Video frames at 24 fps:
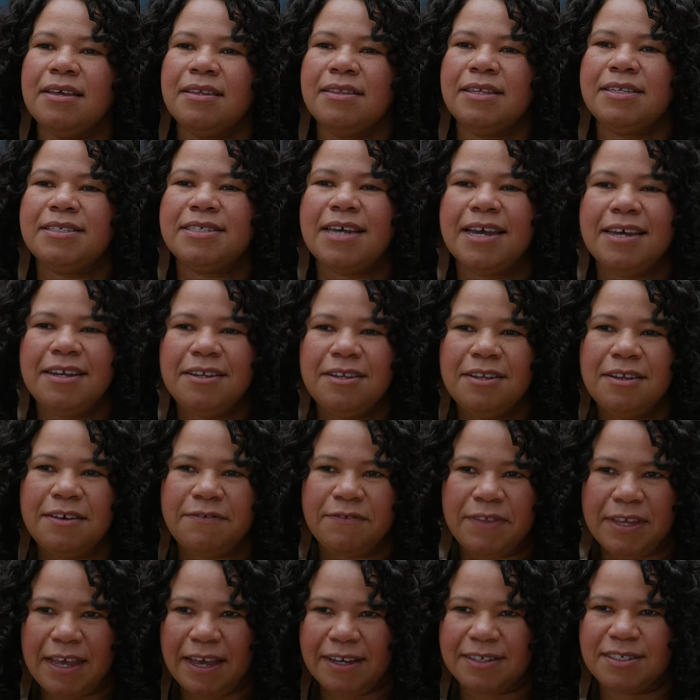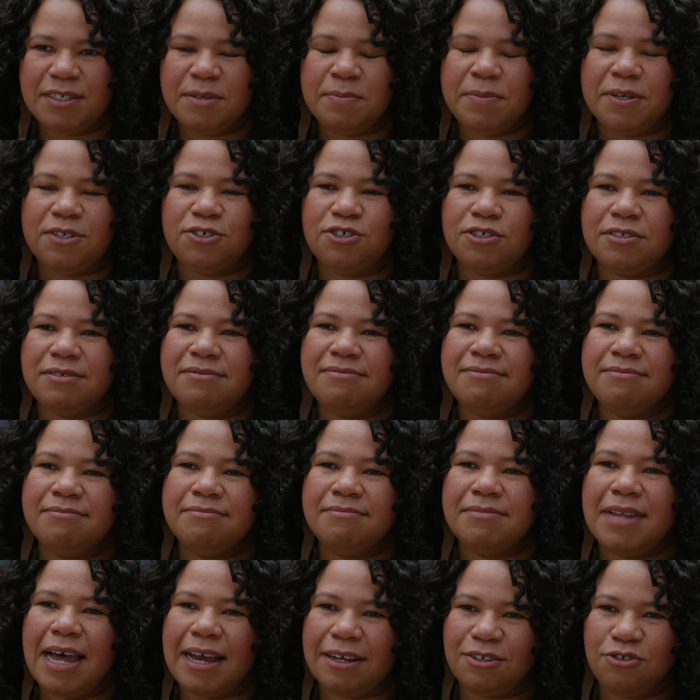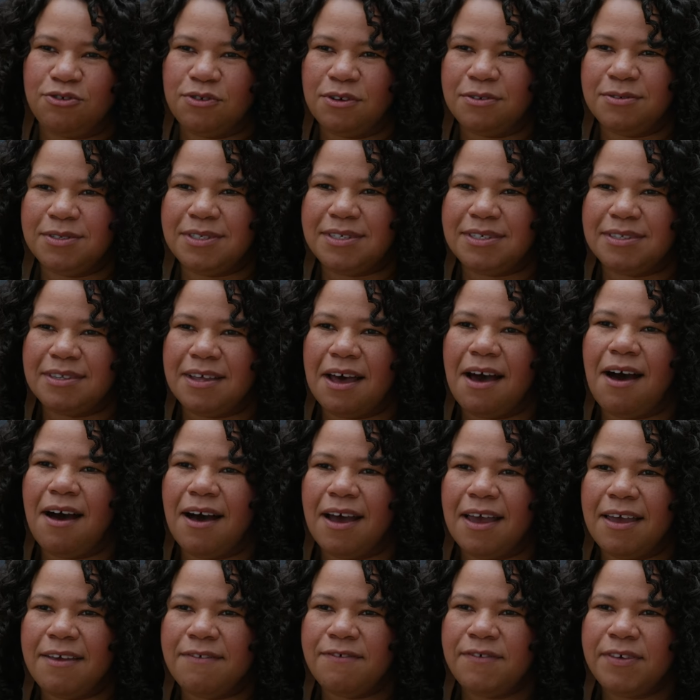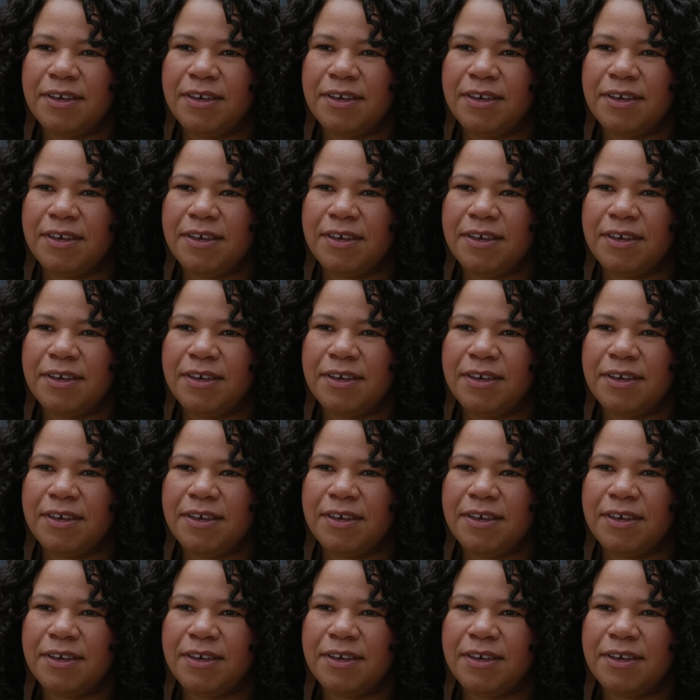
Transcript: The title of the exhibition, Black Drones in the Hive,